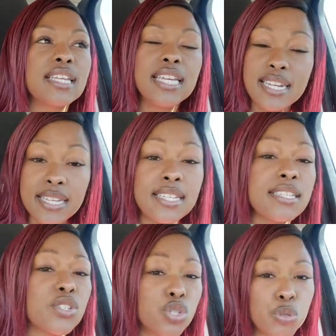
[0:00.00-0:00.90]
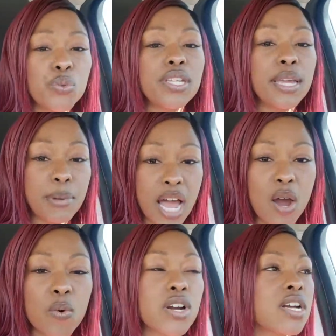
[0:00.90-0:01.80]
It is truly a
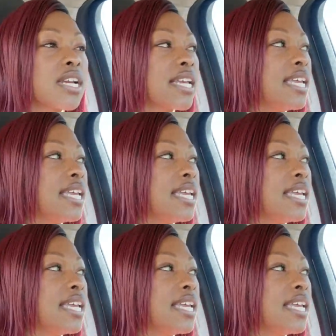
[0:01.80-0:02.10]
power.